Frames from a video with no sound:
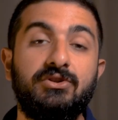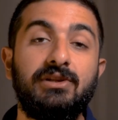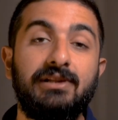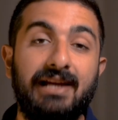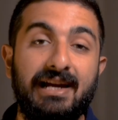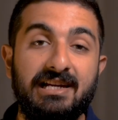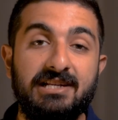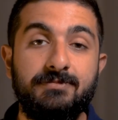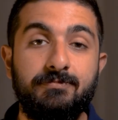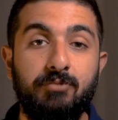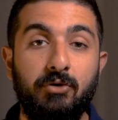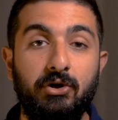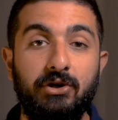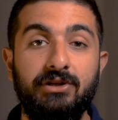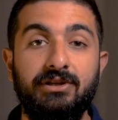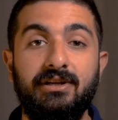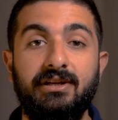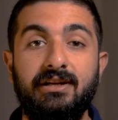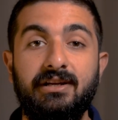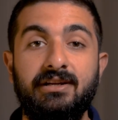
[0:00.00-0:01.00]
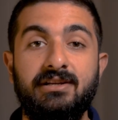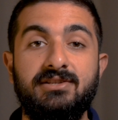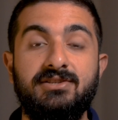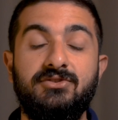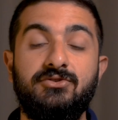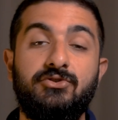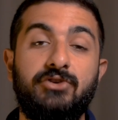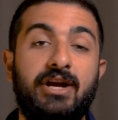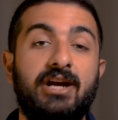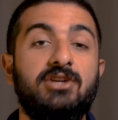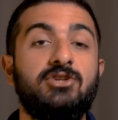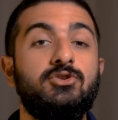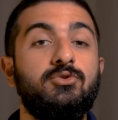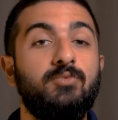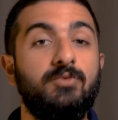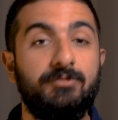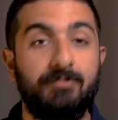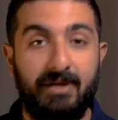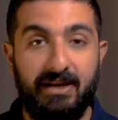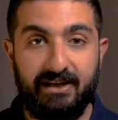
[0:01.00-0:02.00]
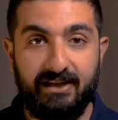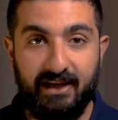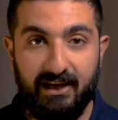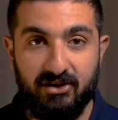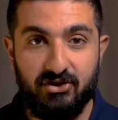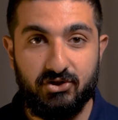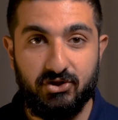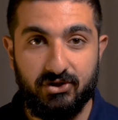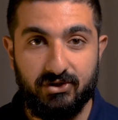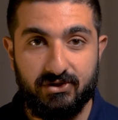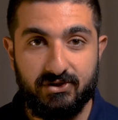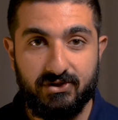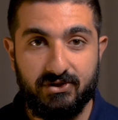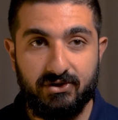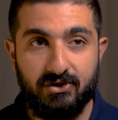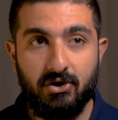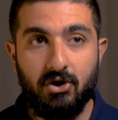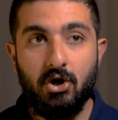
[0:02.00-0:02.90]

the last part is interaction with medications.